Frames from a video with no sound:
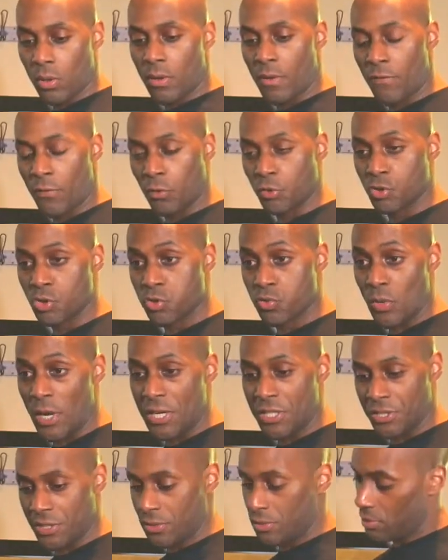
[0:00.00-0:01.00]

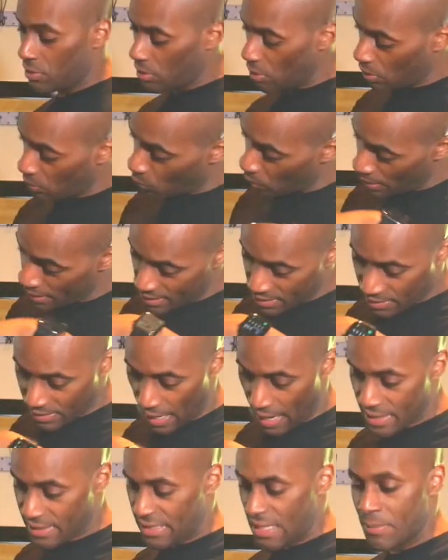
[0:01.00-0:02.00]
filtration. So the one
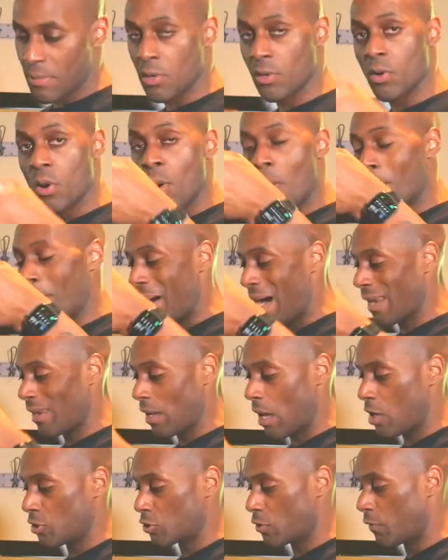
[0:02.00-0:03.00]
inside is chemical,
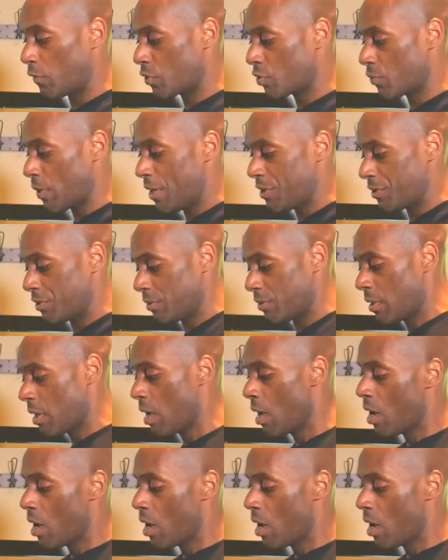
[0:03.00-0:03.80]
biological filtration.